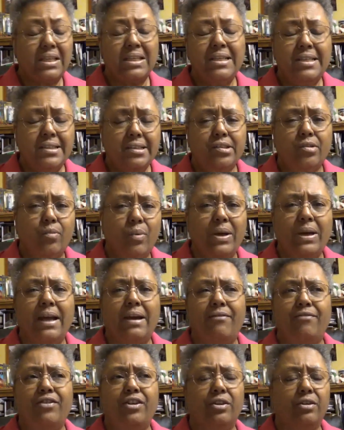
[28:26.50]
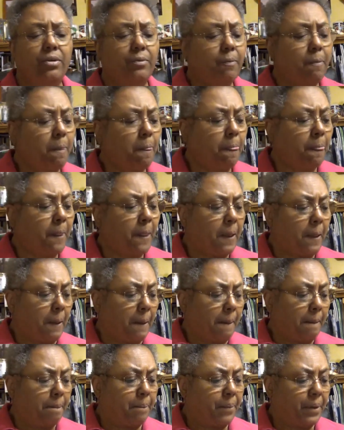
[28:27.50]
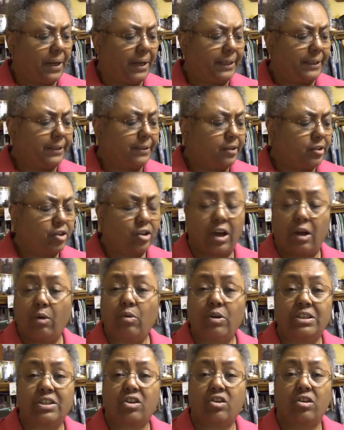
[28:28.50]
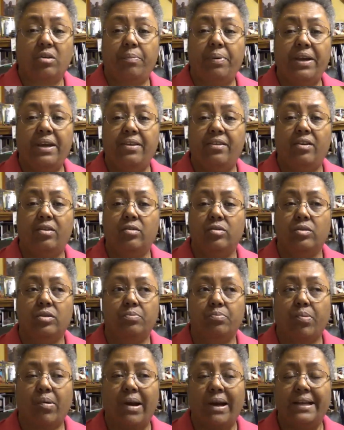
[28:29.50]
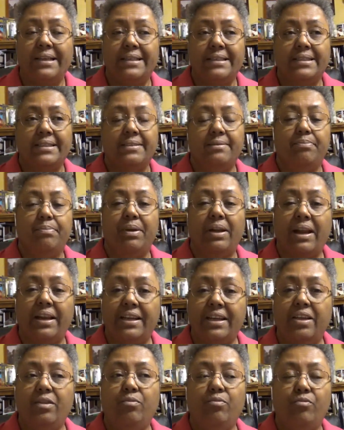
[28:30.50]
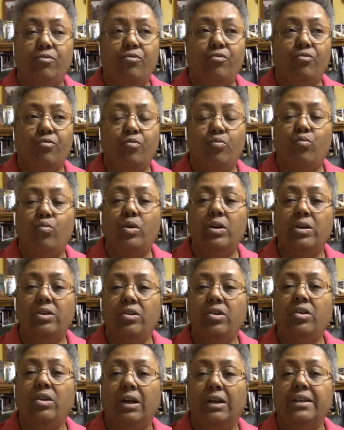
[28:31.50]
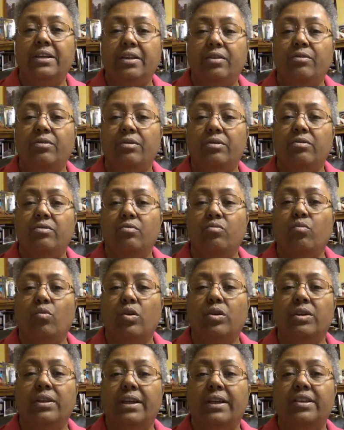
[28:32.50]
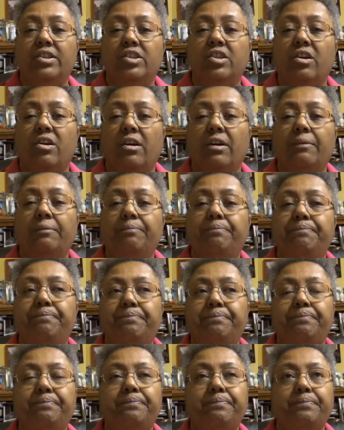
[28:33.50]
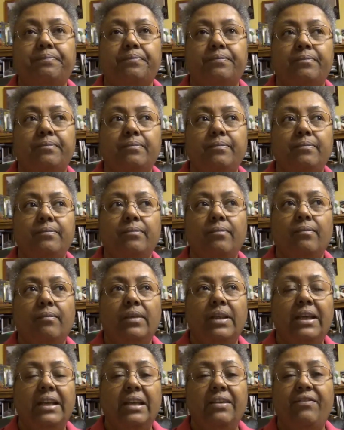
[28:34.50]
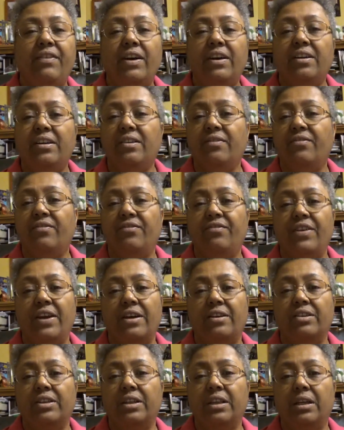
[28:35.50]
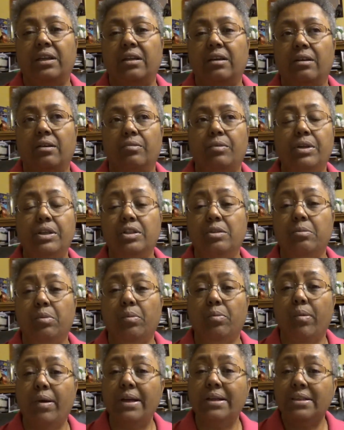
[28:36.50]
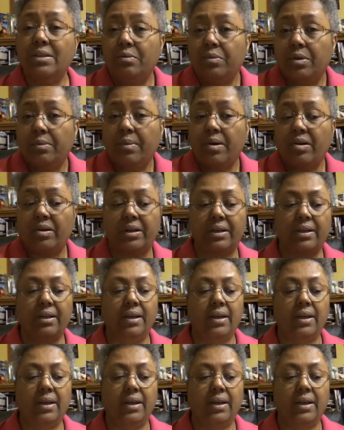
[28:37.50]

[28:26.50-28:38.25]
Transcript: Is the way I feel. But so I wasn't going to pay those prices, but I did want that chart, and if I could have found it at a reasonable price, I would have bought it.